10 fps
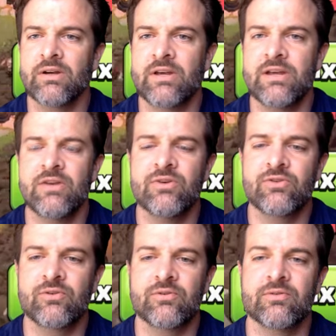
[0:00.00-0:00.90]
He
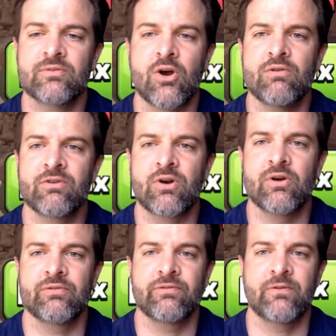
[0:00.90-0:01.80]
used
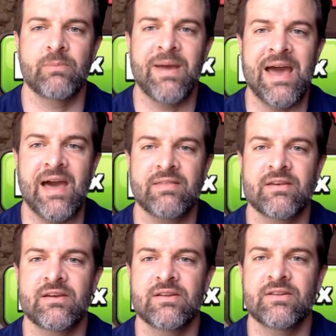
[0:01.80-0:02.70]
Overgrowth for
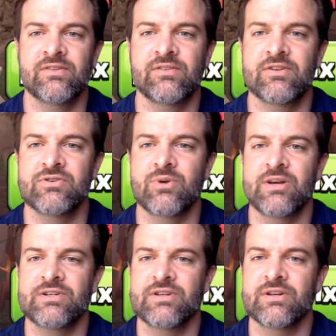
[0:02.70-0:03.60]
pathing in this
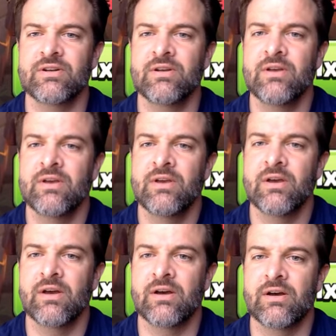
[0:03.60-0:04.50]
situation.
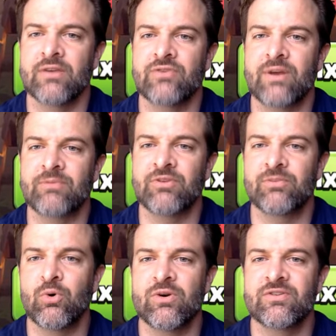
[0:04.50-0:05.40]
Drops his
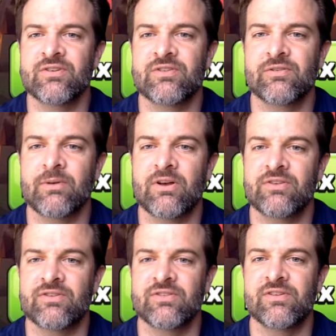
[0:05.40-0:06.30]
poison spell
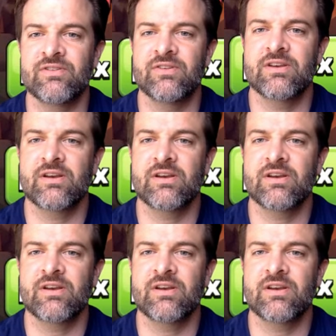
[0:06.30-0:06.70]
as the CC